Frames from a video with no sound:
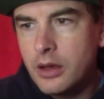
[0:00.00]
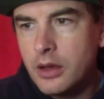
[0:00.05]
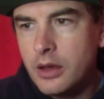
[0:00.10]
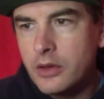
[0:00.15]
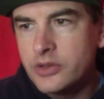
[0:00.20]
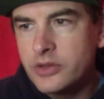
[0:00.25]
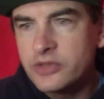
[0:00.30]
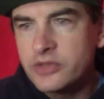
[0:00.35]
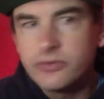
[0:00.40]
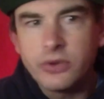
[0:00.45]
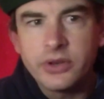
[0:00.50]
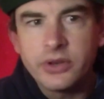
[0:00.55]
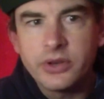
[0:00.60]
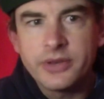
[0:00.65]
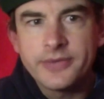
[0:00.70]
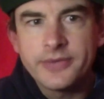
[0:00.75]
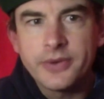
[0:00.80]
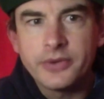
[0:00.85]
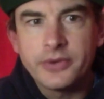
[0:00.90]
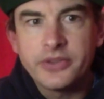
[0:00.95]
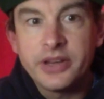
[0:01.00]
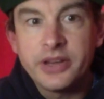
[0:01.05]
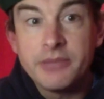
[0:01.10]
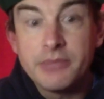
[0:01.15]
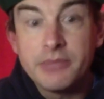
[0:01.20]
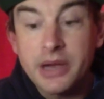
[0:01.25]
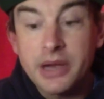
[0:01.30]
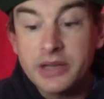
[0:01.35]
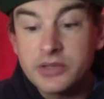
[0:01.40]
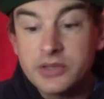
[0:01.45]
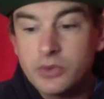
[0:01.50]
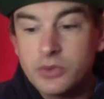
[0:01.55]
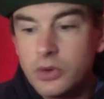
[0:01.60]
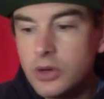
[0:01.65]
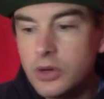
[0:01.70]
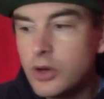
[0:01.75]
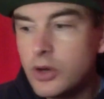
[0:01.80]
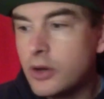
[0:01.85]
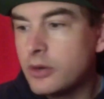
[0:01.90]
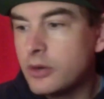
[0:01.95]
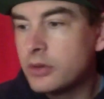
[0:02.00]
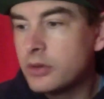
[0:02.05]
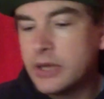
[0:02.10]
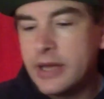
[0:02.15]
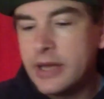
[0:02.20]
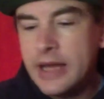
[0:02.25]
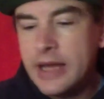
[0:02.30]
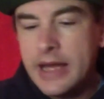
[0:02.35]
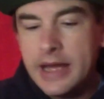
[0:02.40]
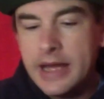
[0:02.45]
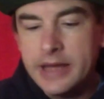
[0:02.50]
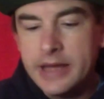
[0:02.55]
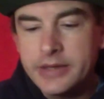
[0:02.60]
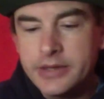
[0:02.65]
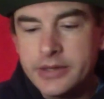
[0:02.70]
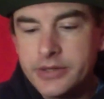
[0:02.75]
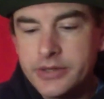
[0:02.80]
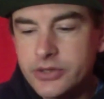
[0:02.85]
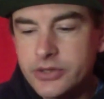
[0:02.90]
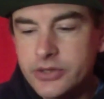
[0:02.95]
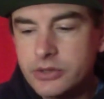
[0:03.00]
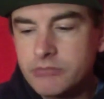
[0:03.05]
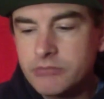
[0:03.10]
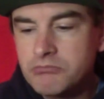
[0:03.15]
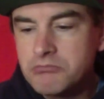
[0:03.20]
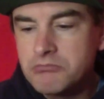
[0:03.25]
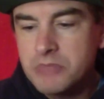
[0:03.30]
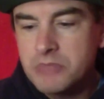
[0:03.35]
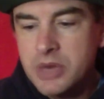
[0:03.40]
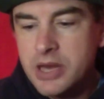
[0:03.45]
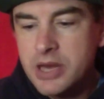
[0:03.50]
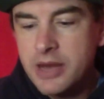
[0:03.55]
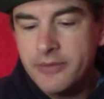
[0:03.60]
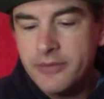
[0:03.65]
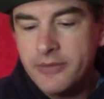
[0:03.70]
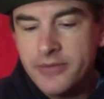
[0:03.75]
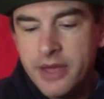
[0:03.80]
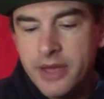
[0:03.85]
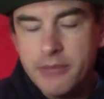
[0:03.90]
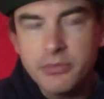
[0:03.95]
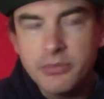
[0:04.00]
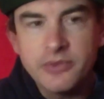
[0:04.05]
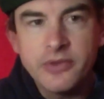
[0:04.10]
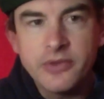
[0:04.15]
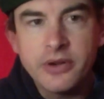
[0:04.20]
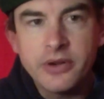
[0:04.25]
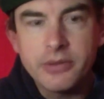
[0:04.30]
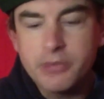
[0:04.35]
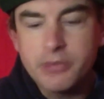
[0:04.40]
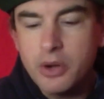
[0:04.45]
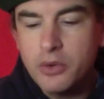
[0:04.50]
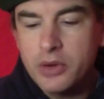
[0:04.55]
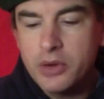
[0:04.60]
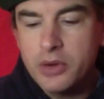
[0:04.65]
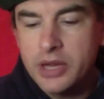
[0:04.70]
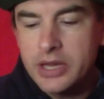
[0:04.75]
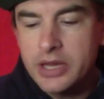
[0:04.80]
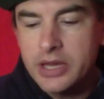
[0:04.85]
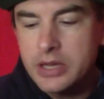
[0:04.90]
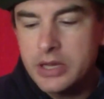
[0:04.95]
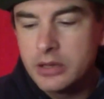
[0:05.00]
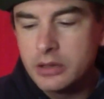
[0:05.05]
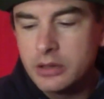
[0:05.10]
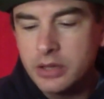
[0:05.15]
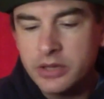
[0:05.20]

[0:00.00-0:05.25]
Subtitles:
used to ride in the 510 Impacts quite a lot and love them, but very bulky.